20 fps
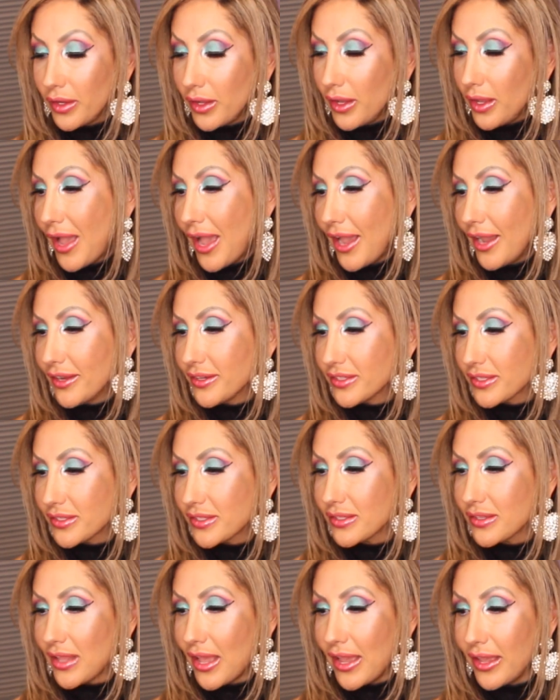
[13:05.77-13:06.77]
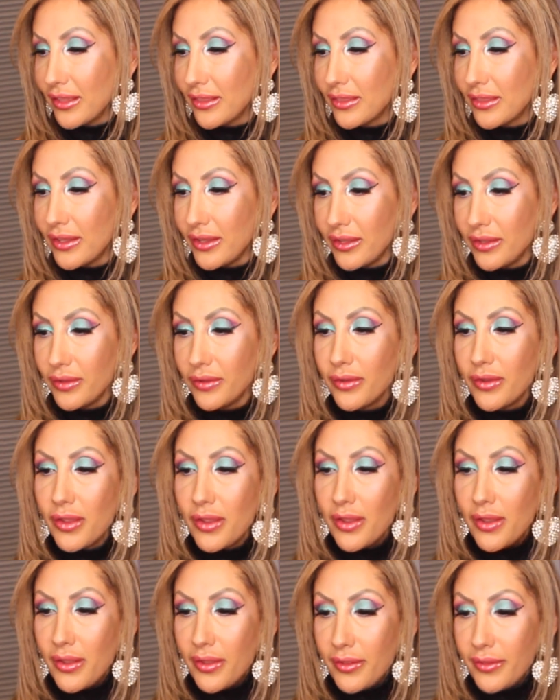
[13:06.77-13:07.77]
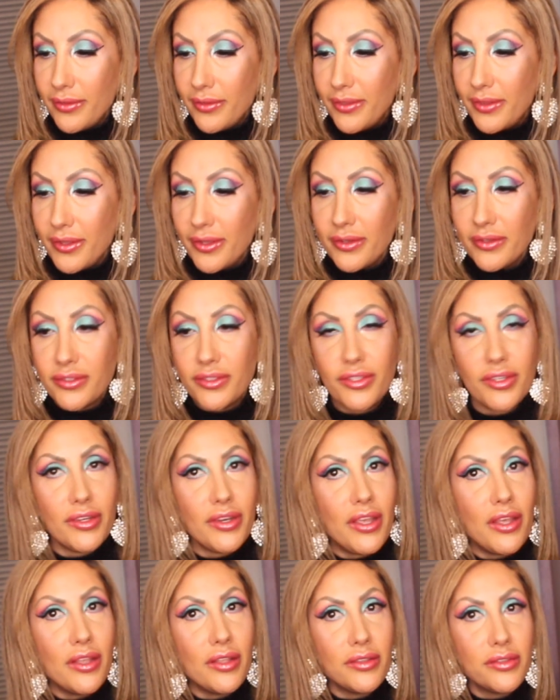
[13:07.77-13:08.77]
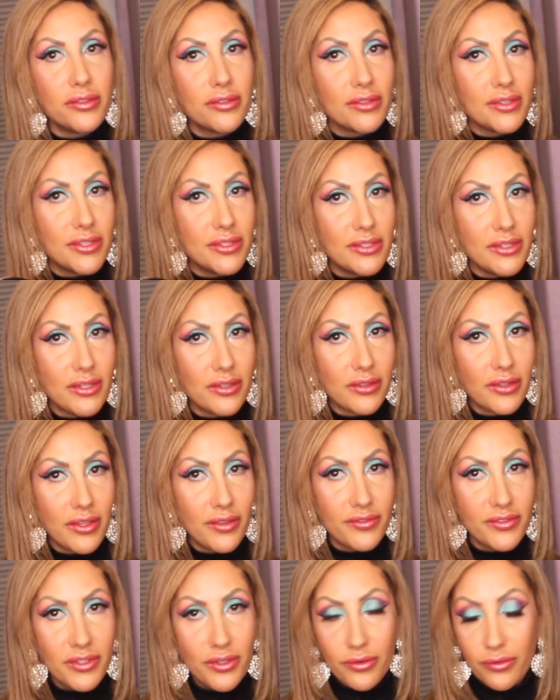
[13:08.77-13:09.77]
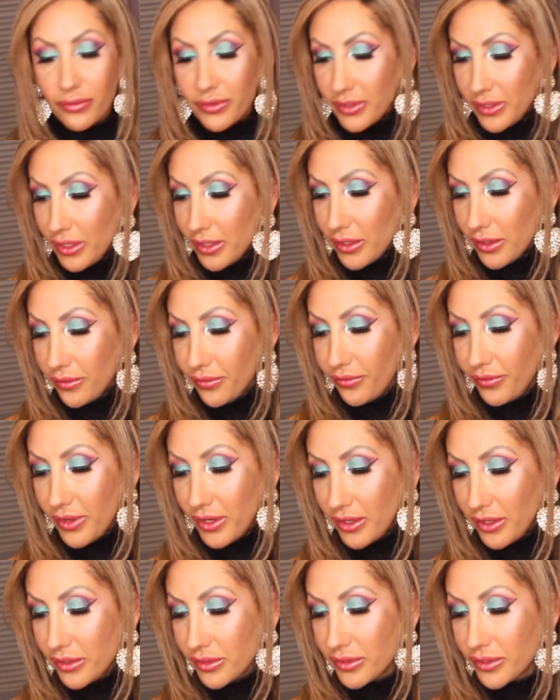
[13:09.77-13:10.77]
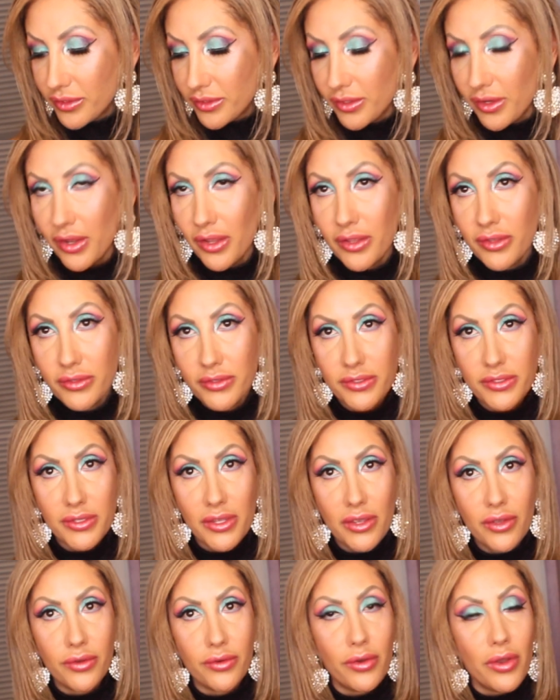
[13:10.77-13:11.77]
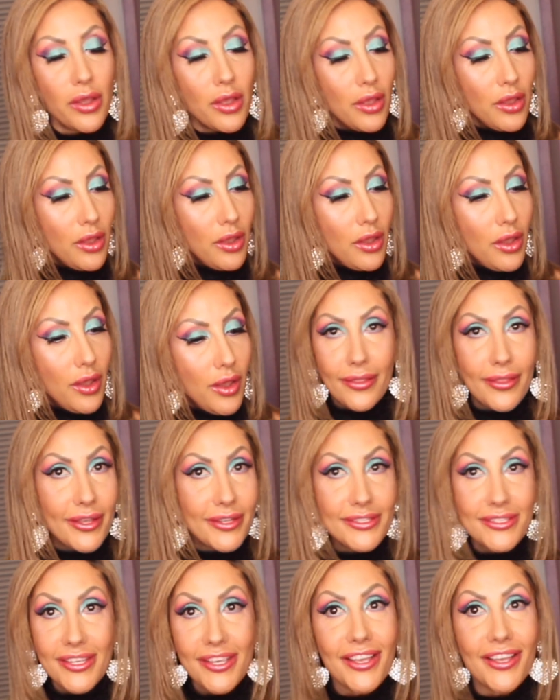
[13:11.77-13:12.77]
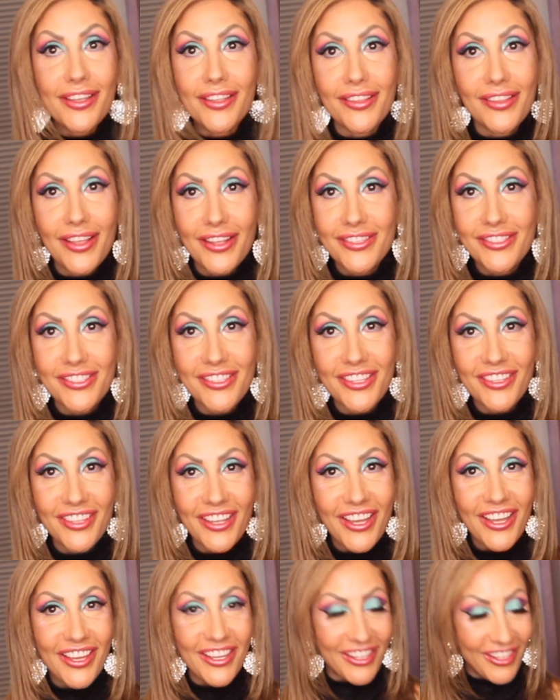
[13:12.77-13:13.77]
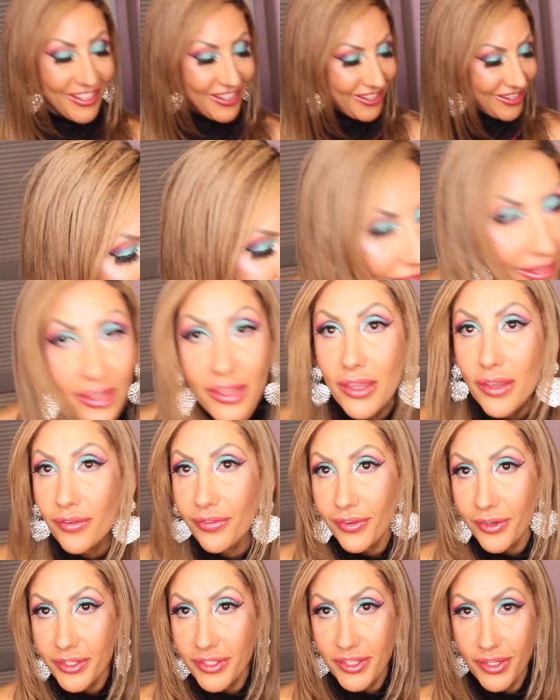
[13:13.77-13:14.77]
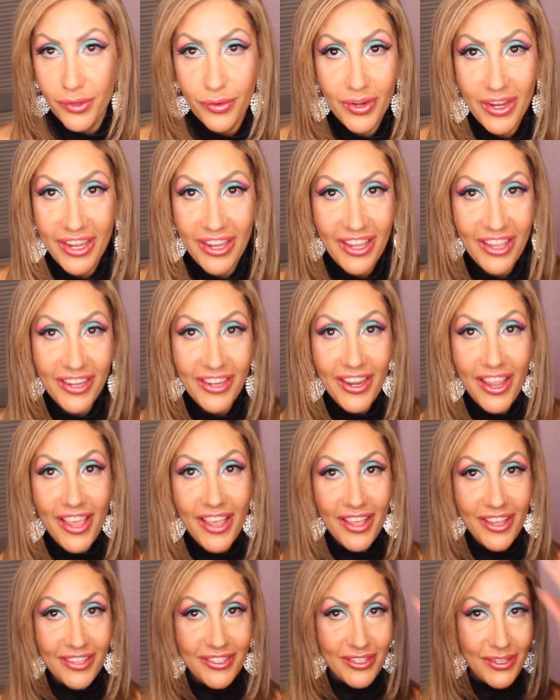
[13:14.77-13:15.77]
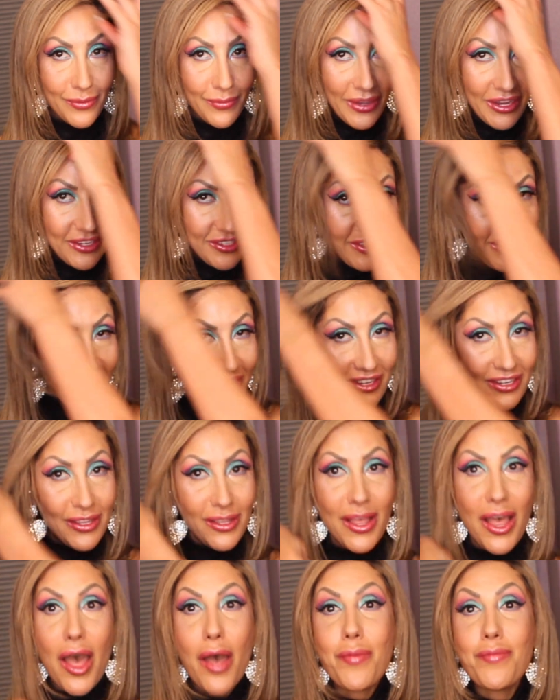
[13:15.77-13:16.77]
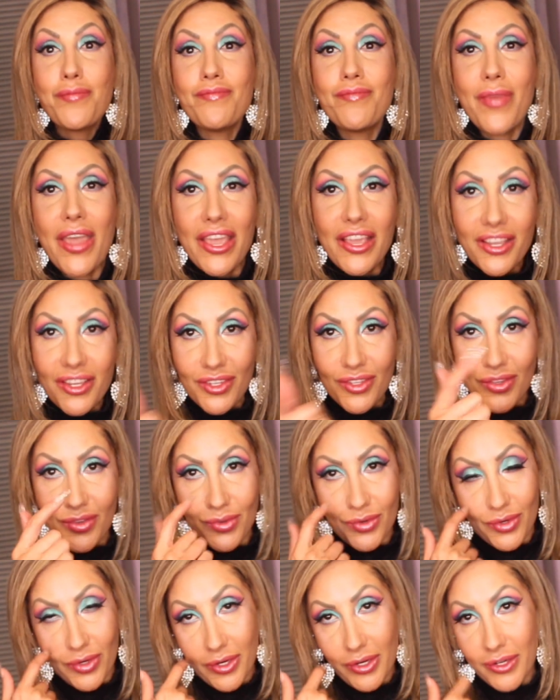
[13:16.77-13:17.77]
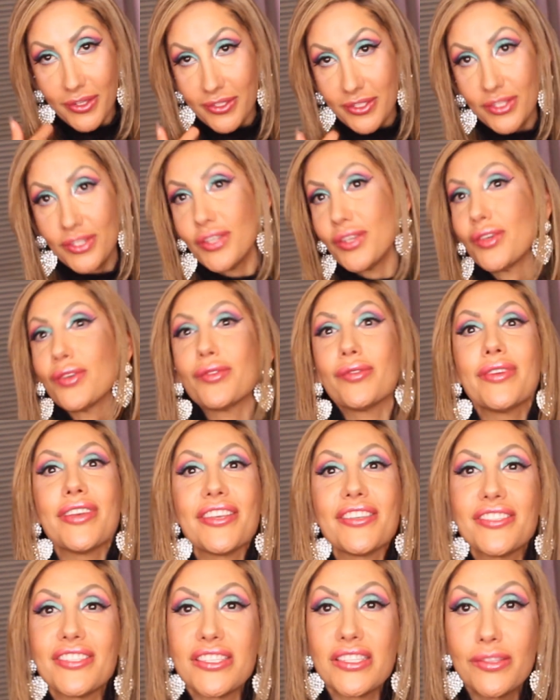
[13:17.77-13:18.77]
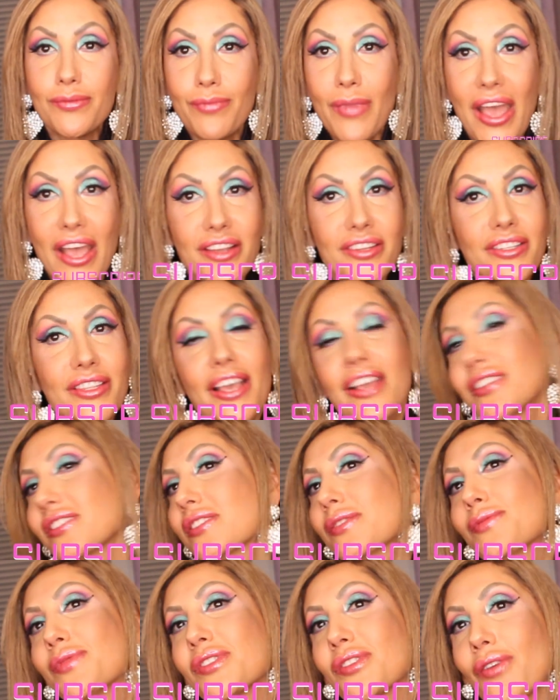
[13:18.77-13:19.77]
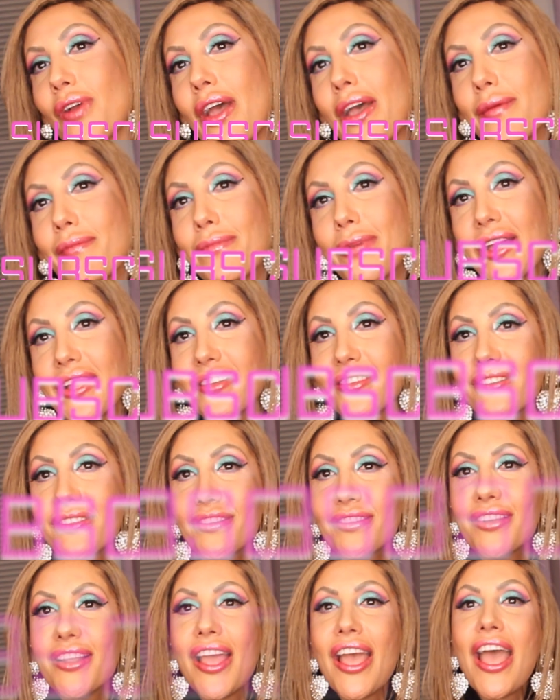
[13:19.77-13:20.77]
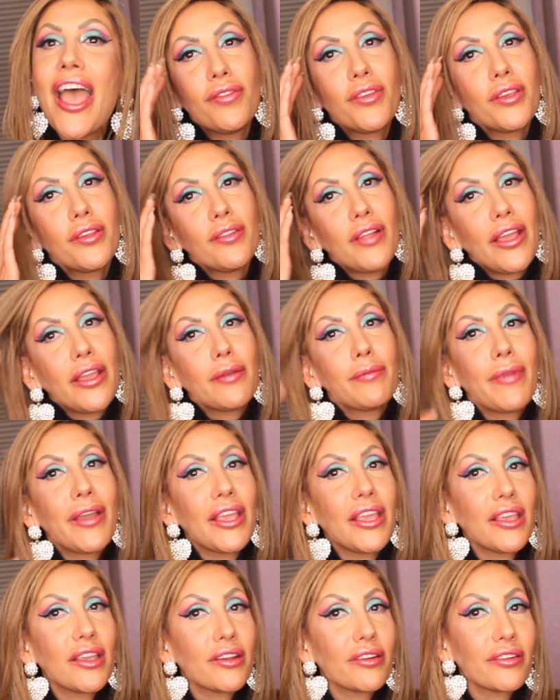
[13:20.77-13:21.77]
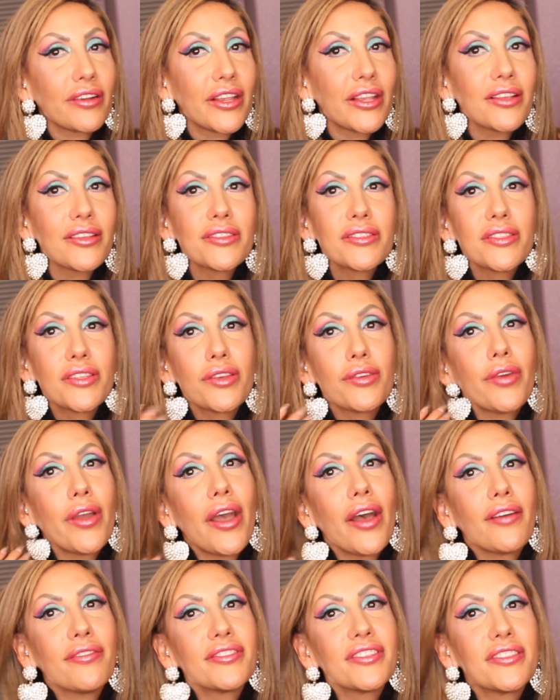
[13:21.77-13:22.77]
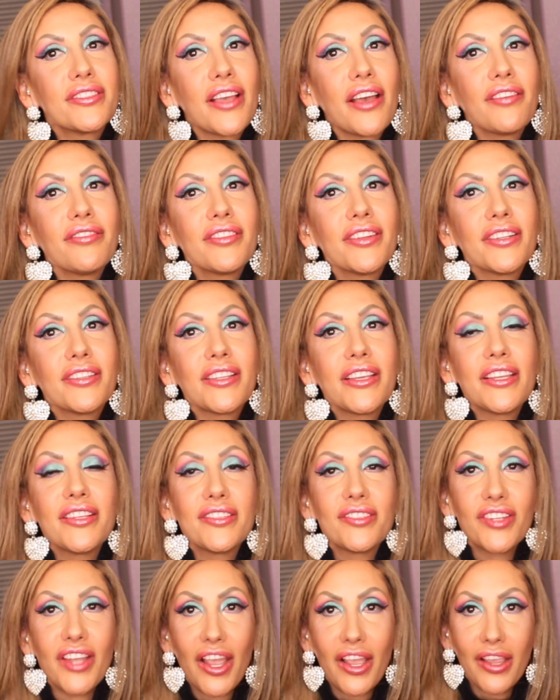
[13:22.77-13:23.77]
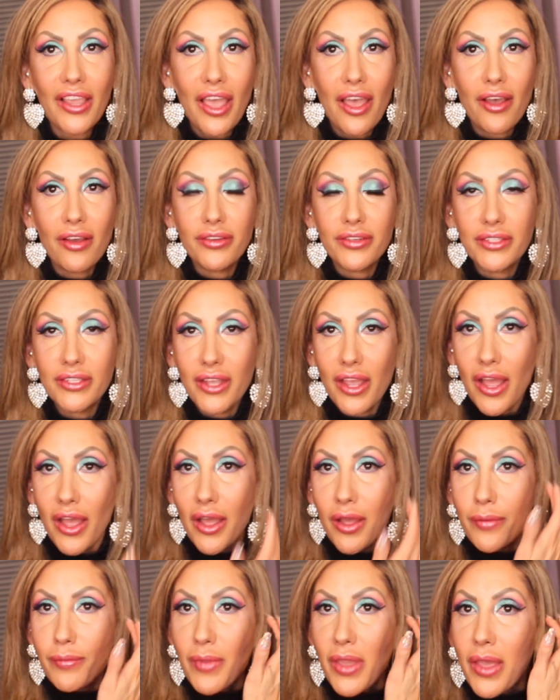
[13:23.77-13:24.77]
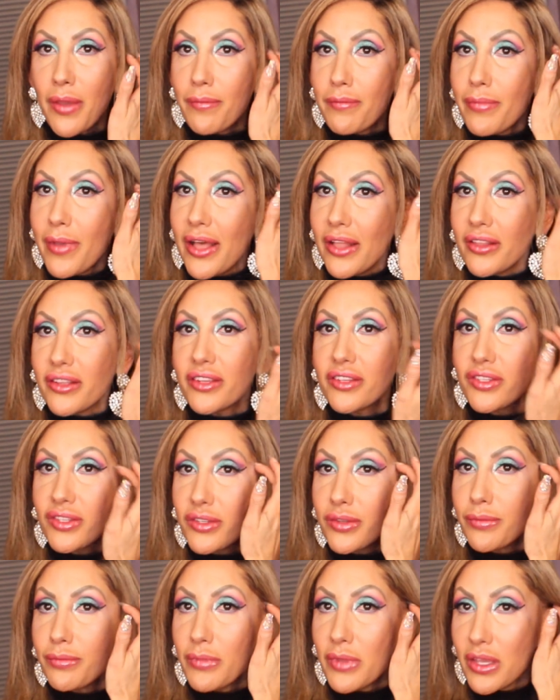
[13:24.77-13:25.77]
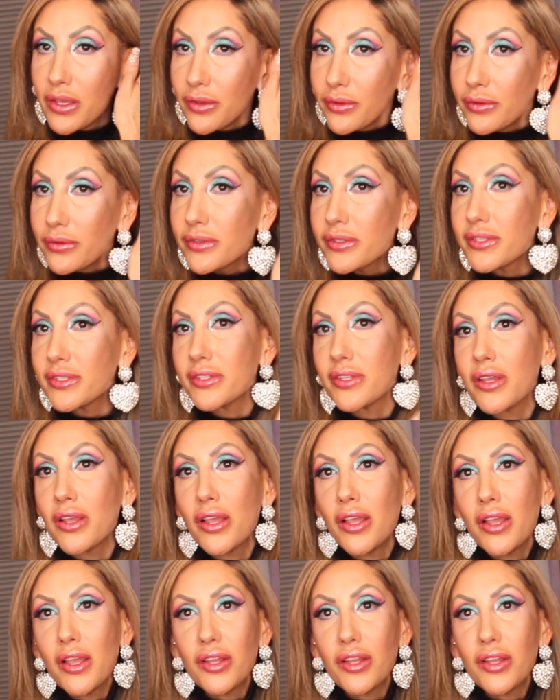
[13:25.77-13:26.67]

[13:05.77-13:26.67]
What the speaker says: I just like the Chanel because it gives you a really good finish, and so that's it. That's the look. Thank you for tuning in to my channel. Make sure to smash that subscribe button. If you like my earrings, you have to definitely check out Embellished Muse.